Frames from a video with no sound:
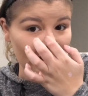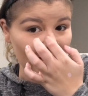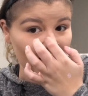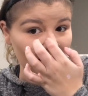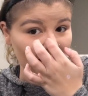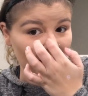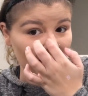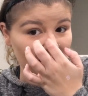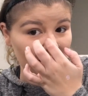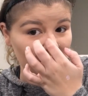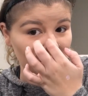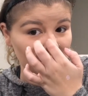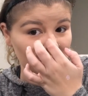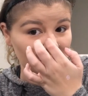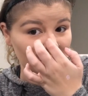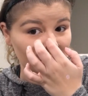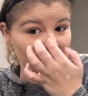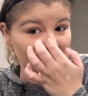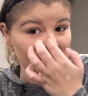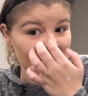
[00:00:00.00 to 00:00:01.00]
hate that? You
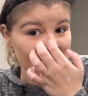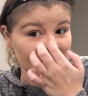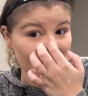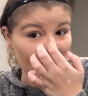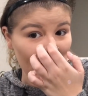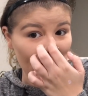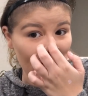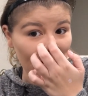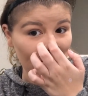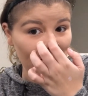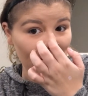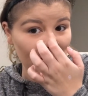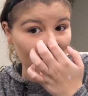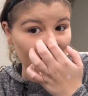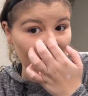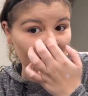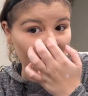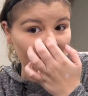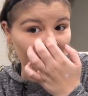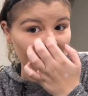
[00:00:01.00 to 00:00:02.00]
just gotta dab.
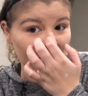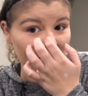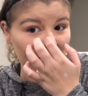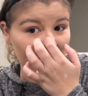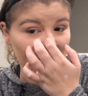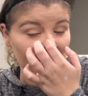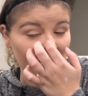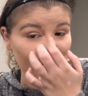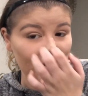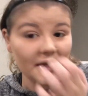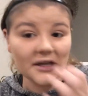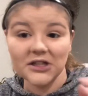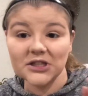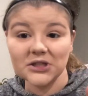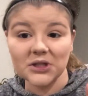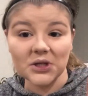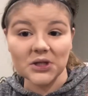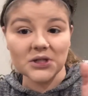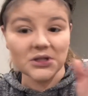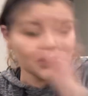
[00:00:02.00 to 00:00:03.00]
You
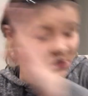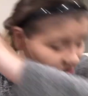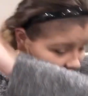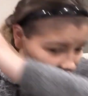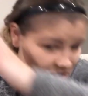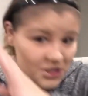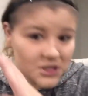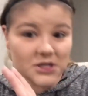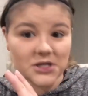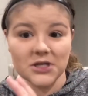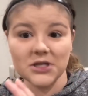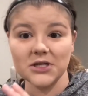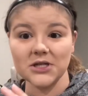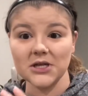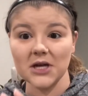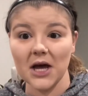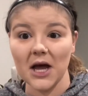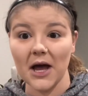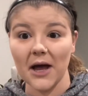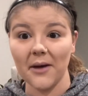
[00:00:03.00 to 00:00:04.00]
just gotta
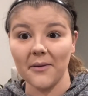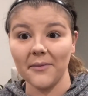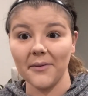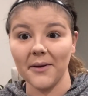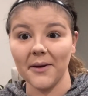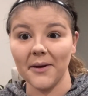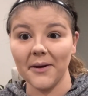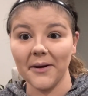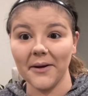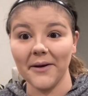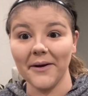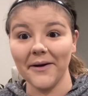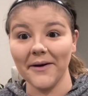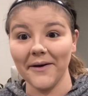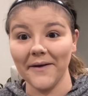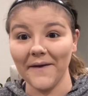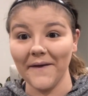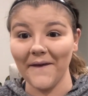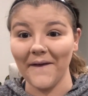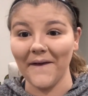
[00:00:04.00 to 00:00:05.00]
dab.
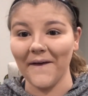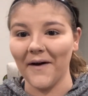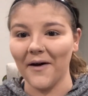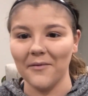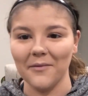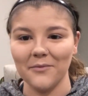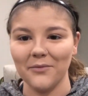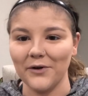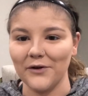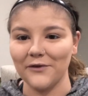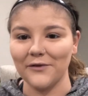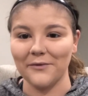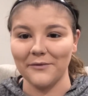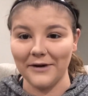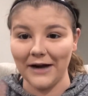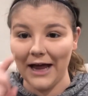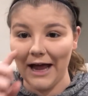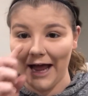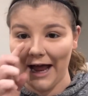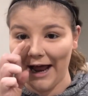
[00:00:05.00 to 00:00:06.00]
Oh, my boyfriend
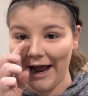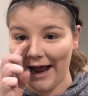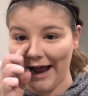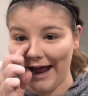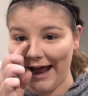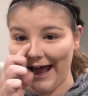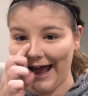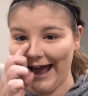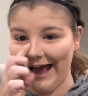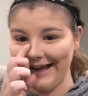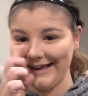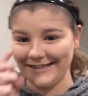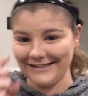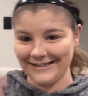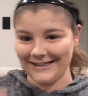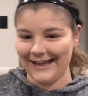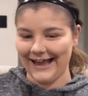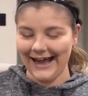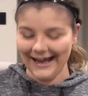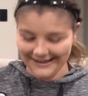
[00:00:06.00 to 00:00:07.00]
would hate
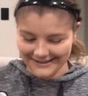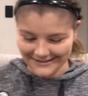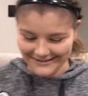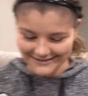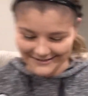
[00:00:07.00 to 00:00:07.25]
that.